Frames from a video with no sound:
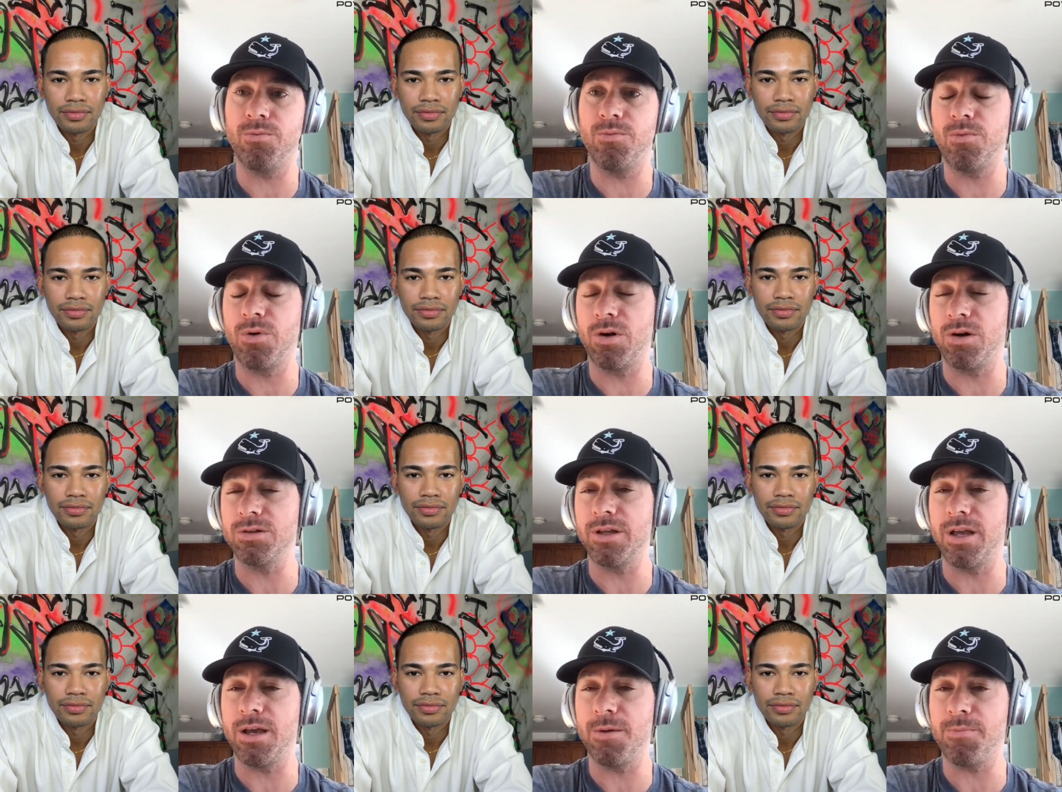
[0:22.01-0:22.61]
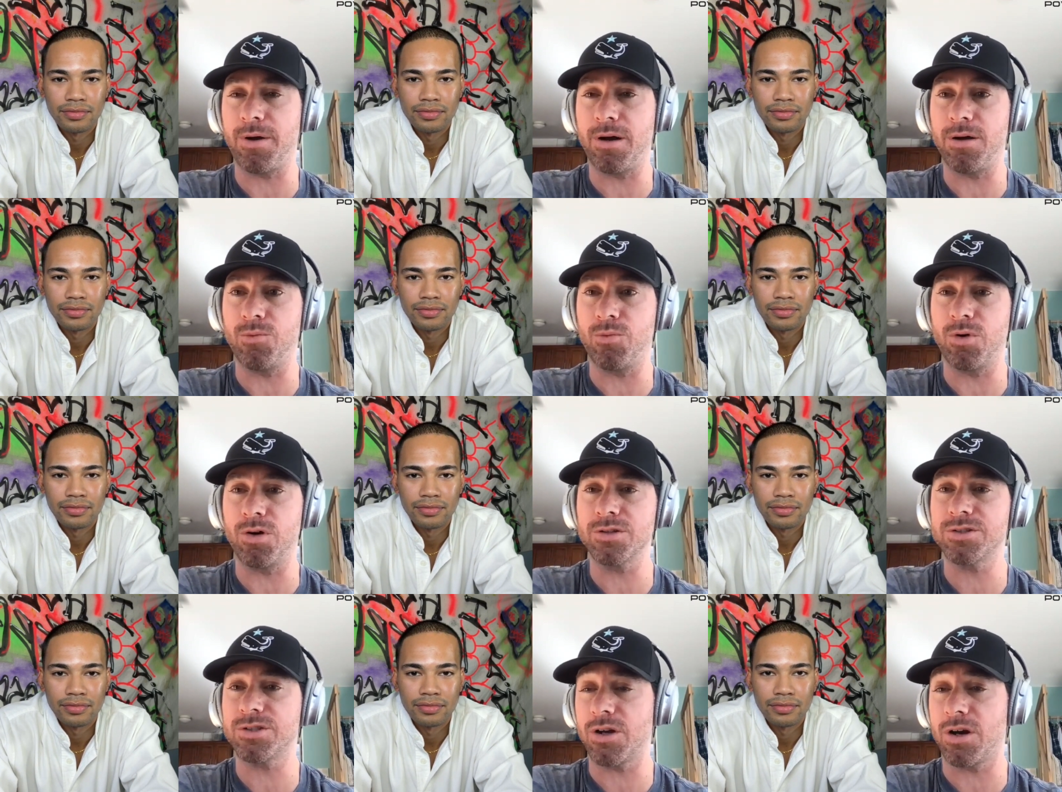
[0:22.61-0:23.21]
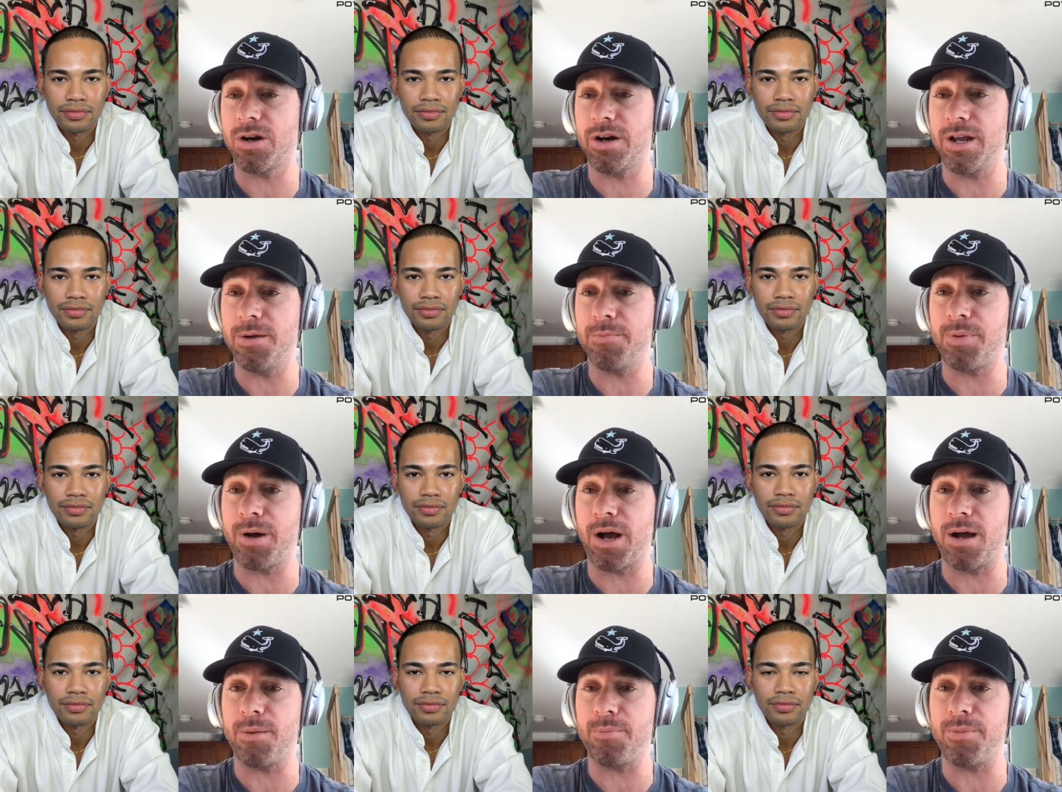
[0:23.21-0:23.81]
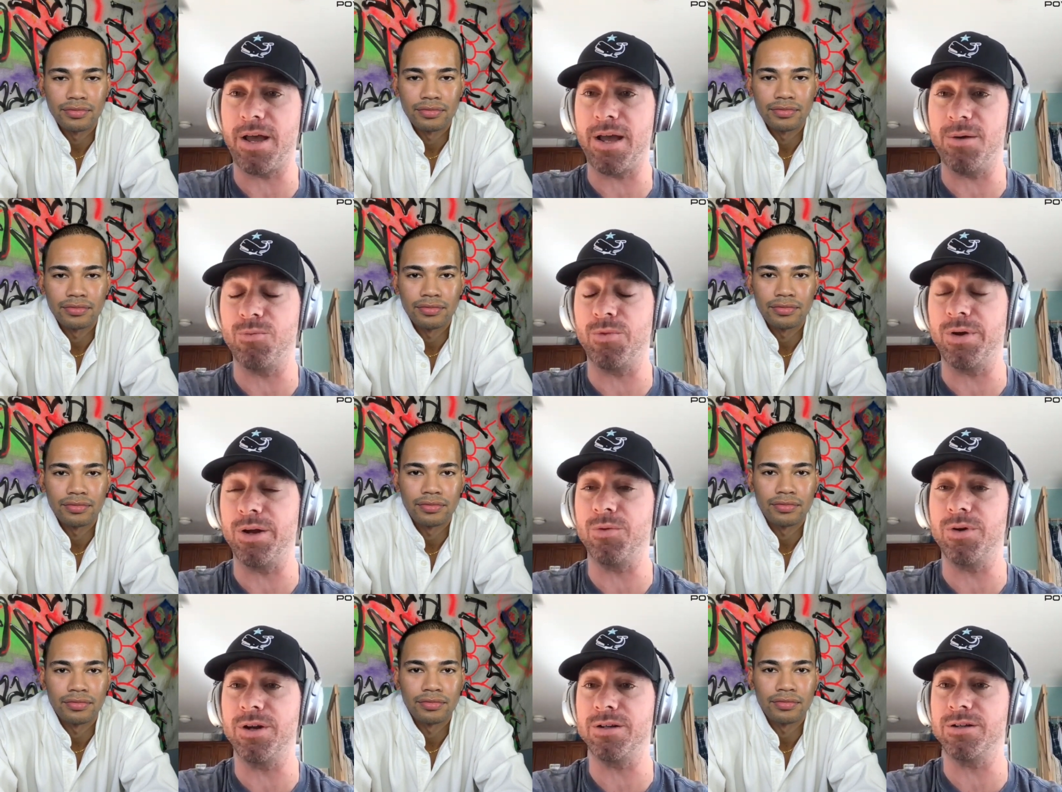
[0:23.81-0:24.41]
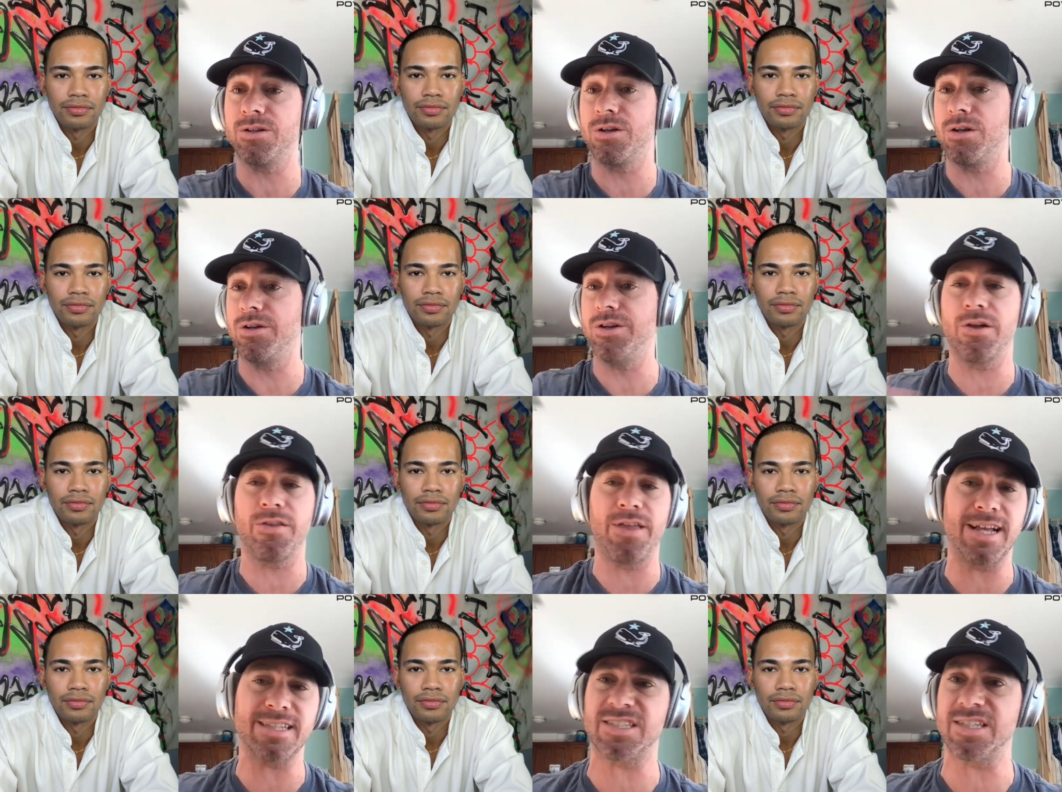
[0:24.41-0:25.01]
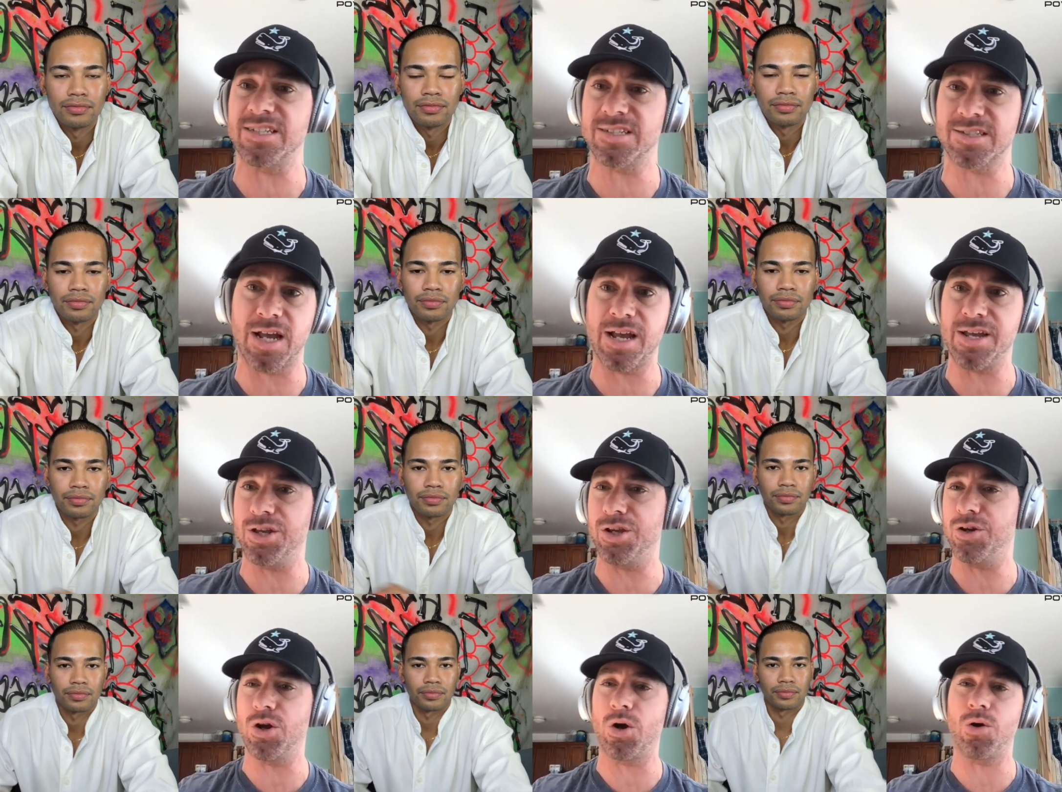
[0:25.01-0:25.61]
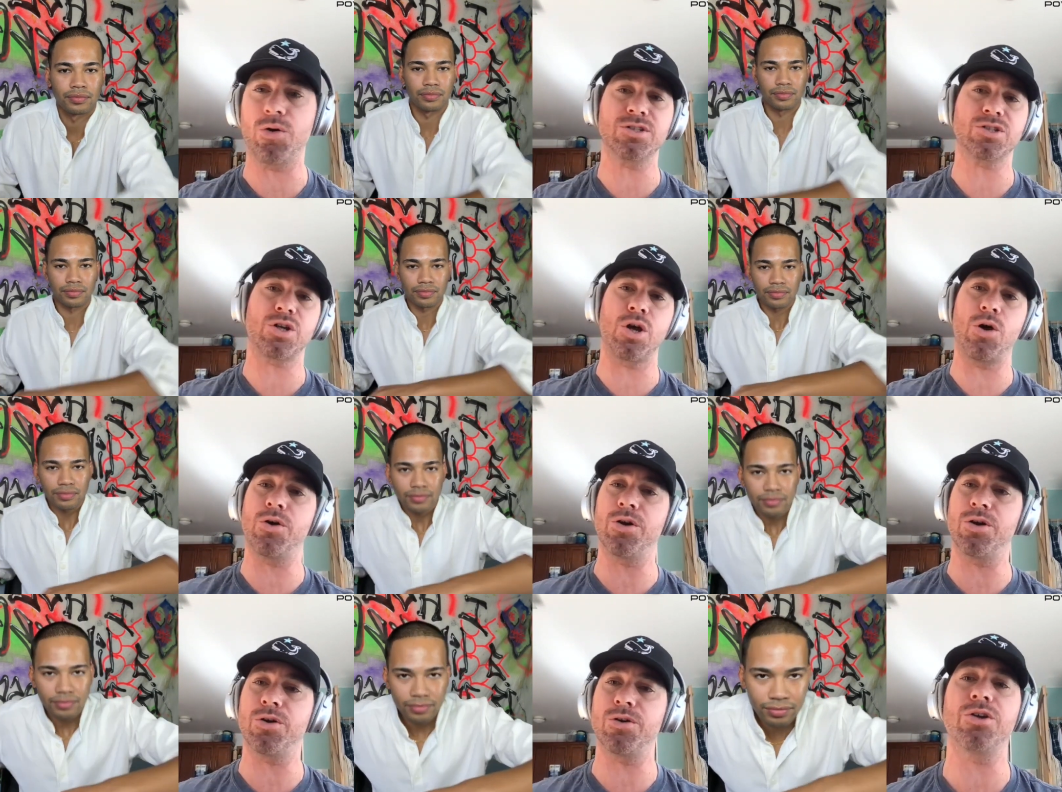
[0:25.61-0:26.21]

Speaker 1: world hip hop, world star hip hop, and we would, you know, that's the site you'd always go to.